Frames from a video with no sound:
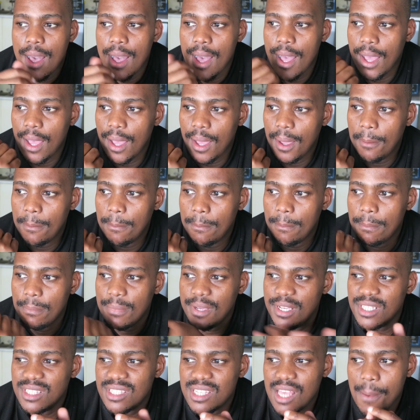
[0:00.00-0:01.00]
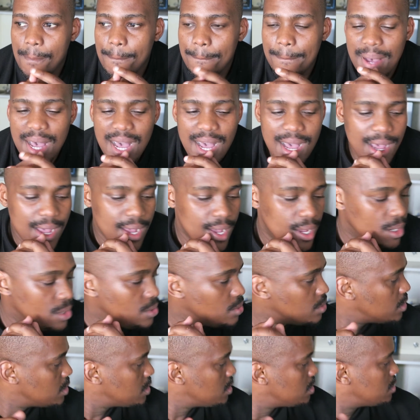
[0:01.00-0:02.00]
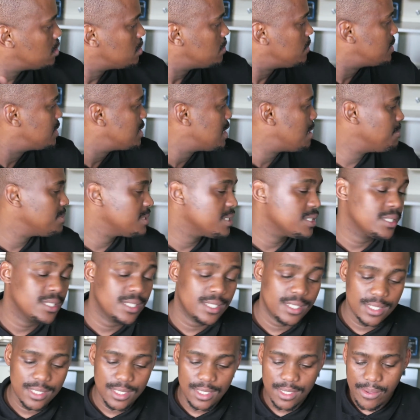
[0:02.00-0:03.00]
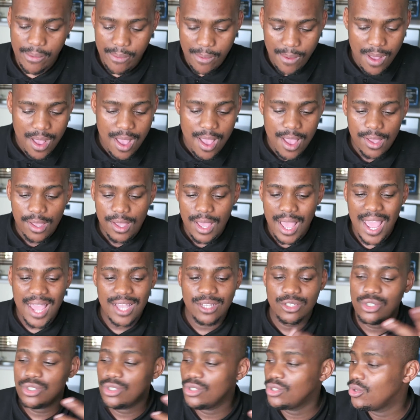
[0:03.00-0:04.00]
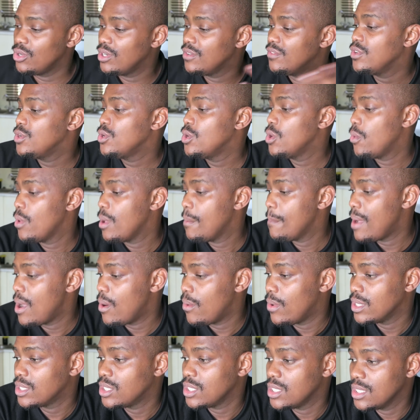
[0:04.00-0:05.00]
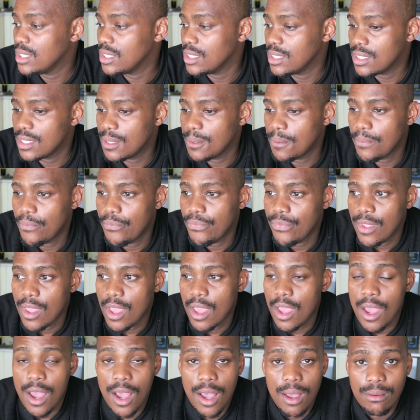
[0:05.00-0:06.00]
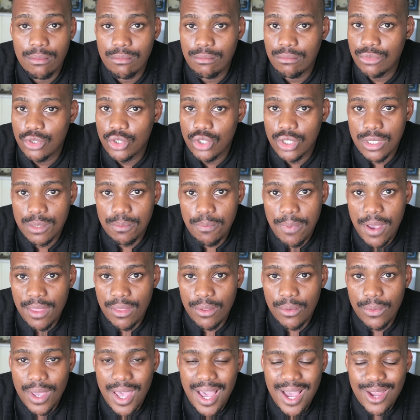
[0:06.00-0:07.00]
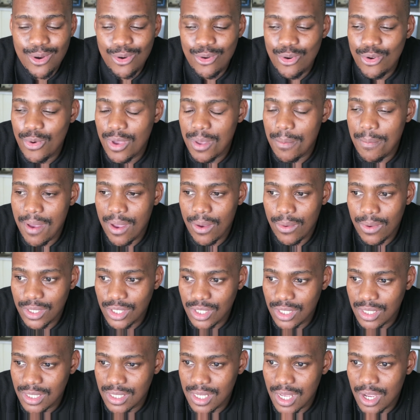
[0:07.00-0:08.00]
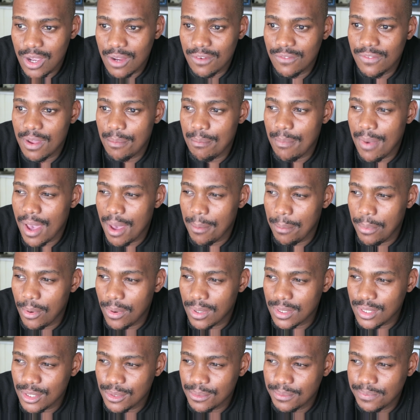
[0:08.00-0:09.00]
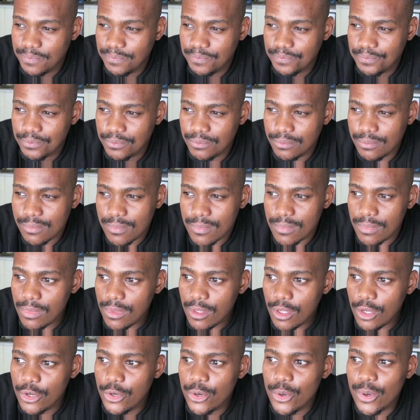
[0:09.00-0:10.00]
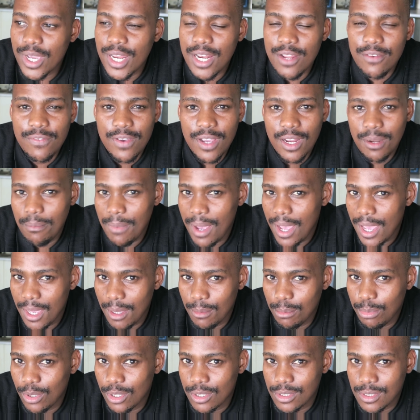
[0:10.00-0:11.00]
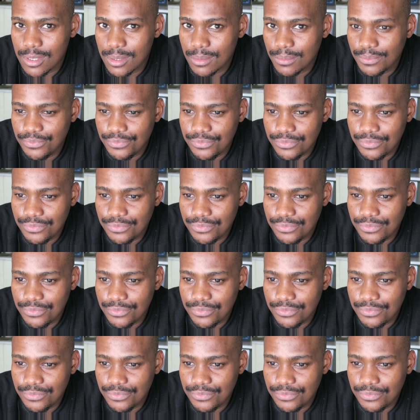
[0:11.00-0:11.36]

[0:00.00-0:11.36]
Um, it's about, what time is it? I actually don't even know where my watch is. Um, just by the way, I don't know where my watch is. I can't find my Apple Watch. Nor can I find my AirPods.